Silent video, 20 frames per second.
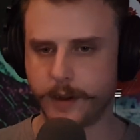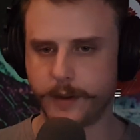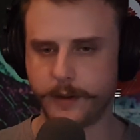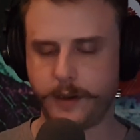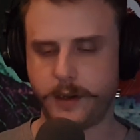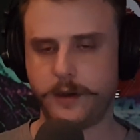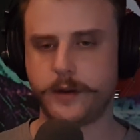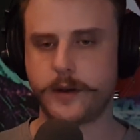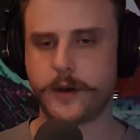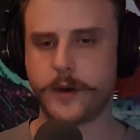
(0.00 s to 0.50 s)

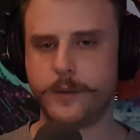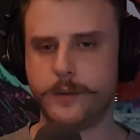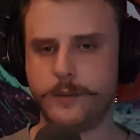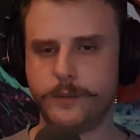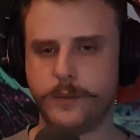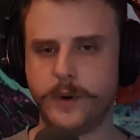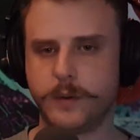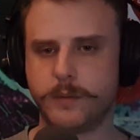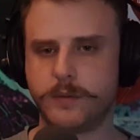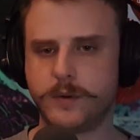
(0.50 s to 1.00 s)

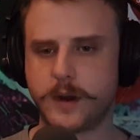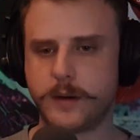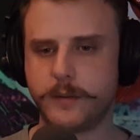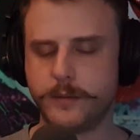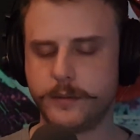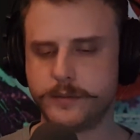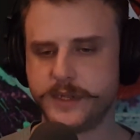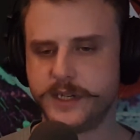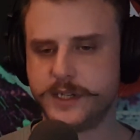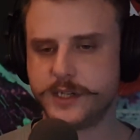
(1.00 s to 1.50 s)
we were
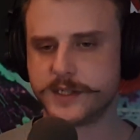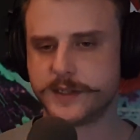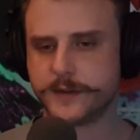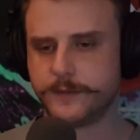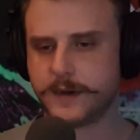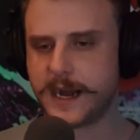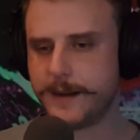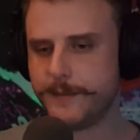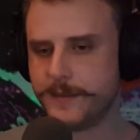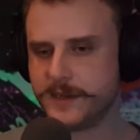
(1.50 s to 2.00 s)
probably just
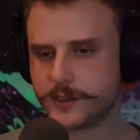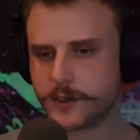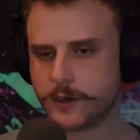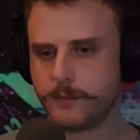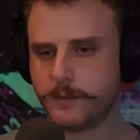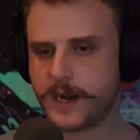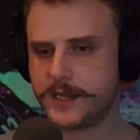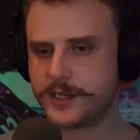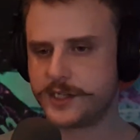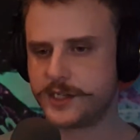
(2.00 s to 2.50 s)
vibing so
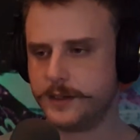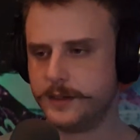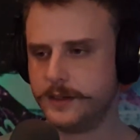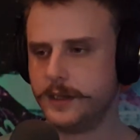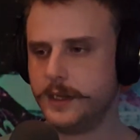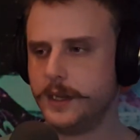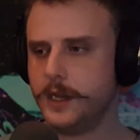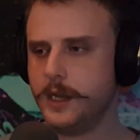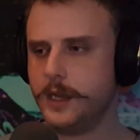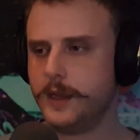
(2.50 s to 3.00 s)
much, and
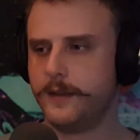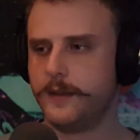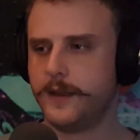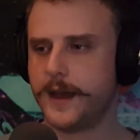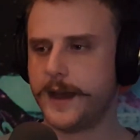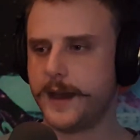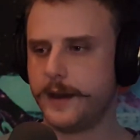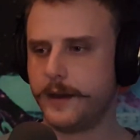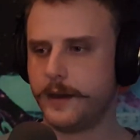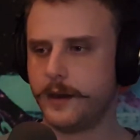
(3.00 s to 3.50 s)

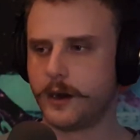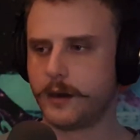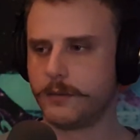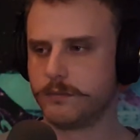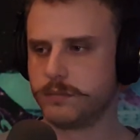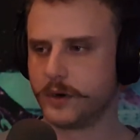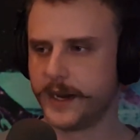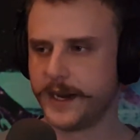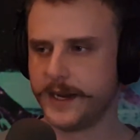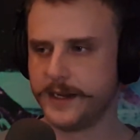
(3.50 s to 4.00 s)
that our
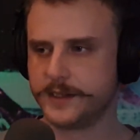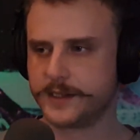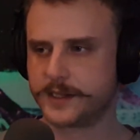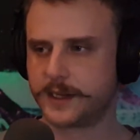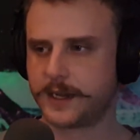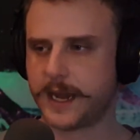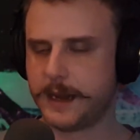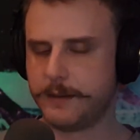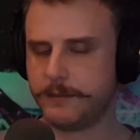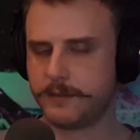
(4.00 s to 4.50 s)
brains
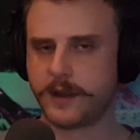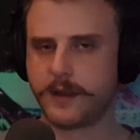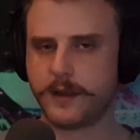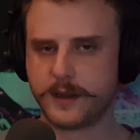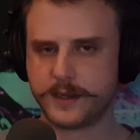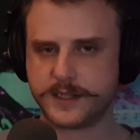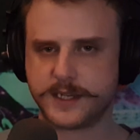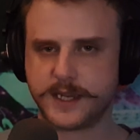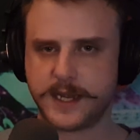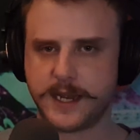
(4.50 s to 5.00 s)
came to the
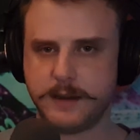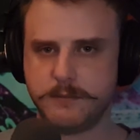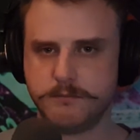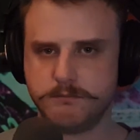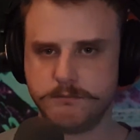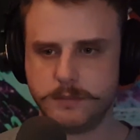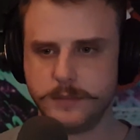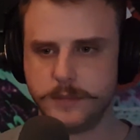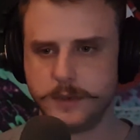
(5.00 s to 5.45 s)
same